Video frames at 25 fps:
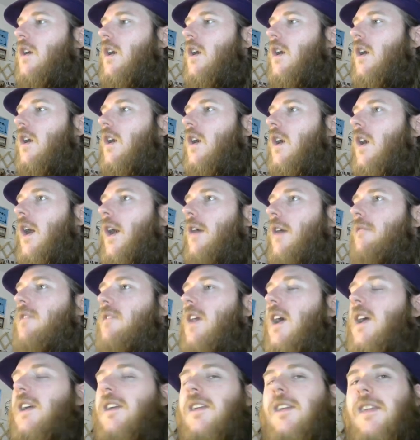I'm
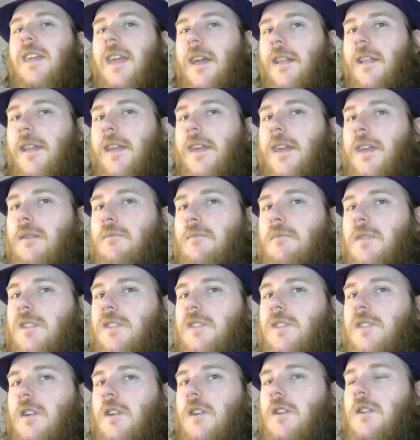not killing him
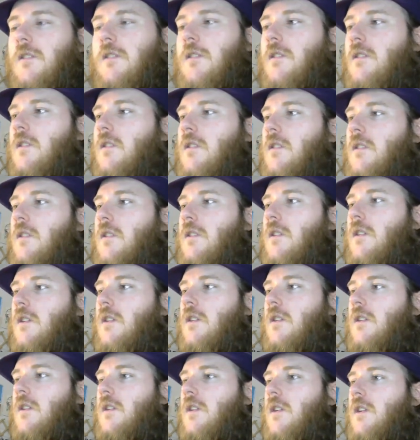this turn,
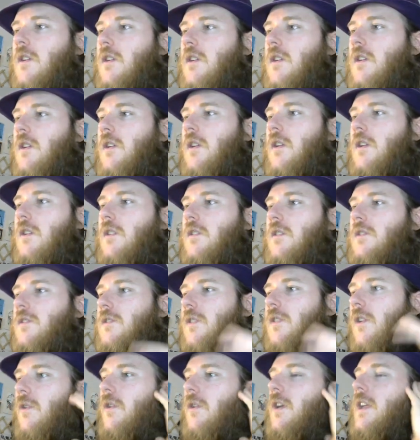
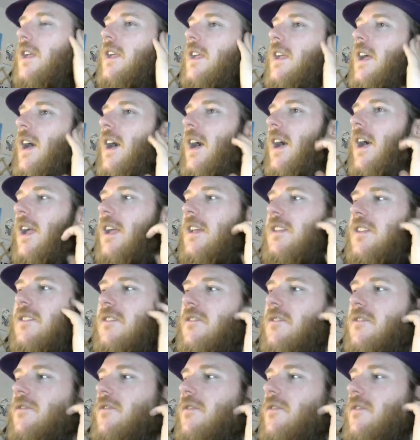so it kind
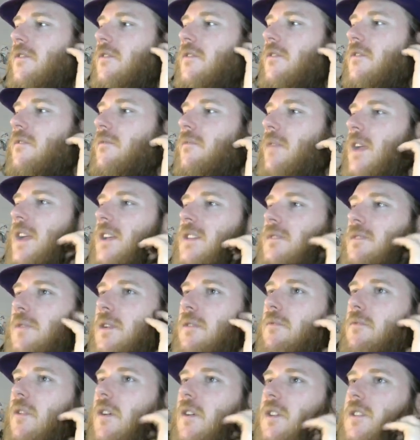of makes me
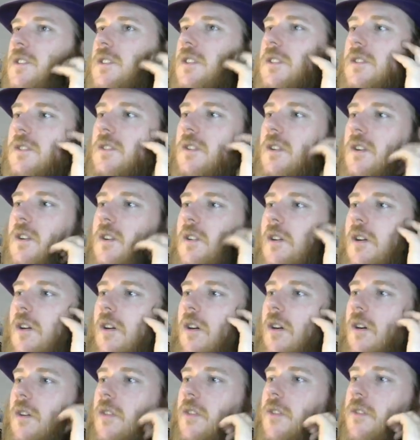want to turn
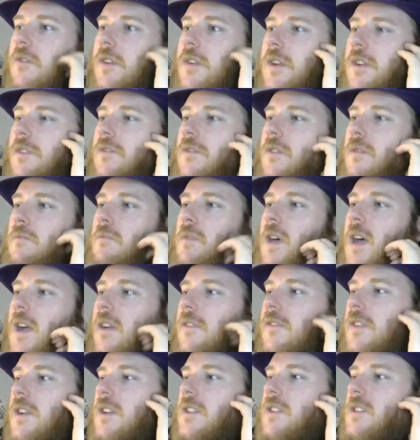all 3 of them back
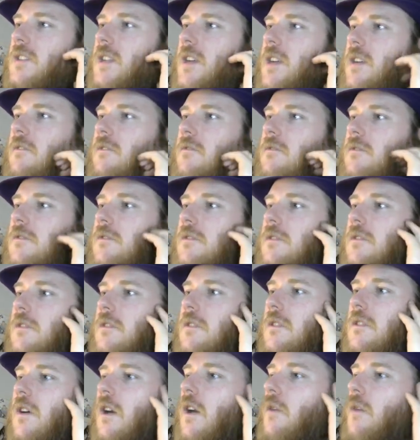face down.
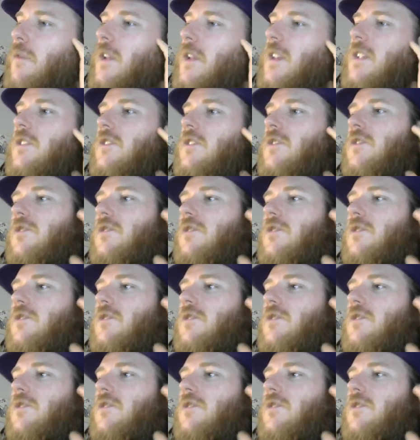Oh, but he just